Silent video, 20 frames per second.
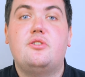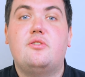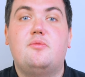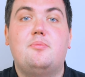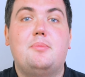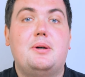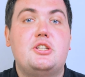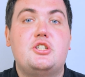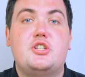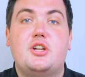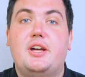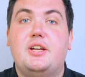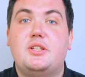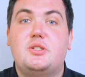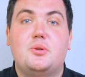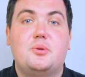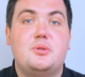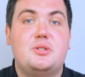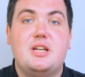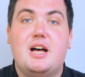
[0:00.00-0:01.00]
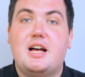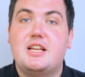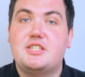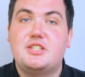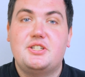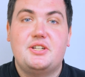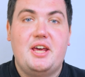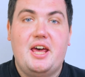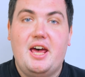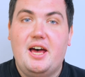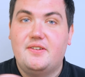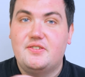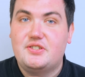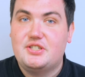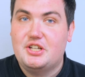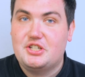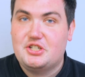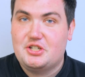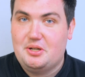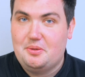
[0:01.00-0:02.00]
of Magento doesn't have
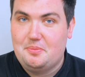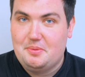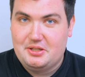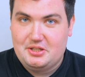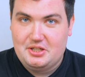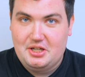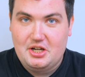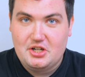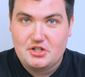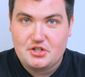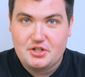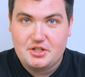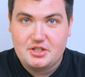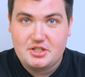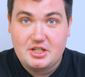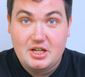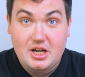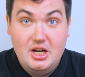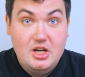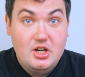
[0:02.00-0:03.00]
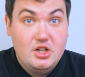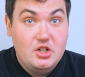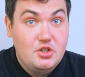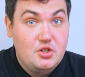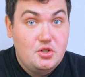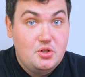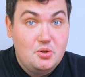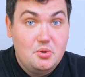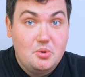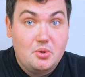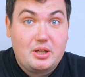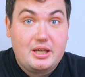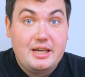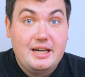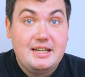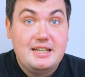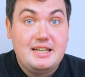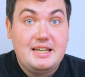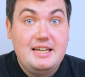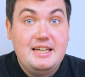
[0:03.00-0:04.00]
such limitations. You
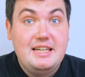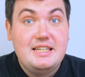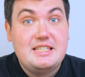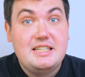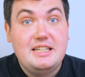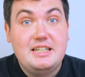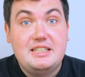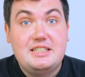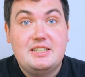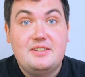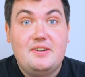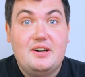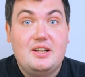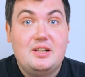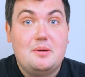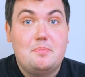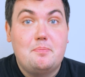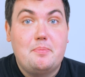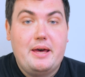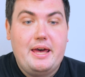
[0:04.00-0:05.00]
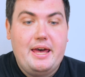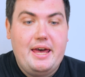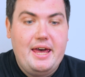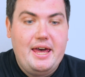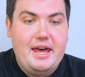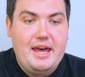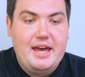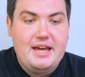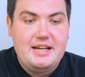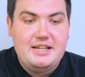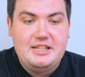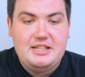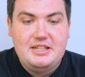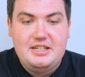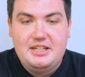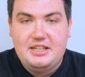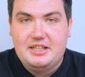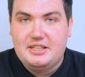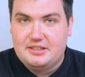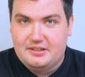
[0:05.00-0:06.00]
can easily develop any
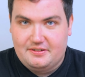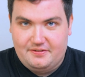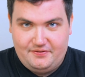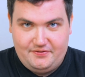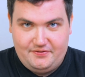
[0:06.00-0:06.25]
needed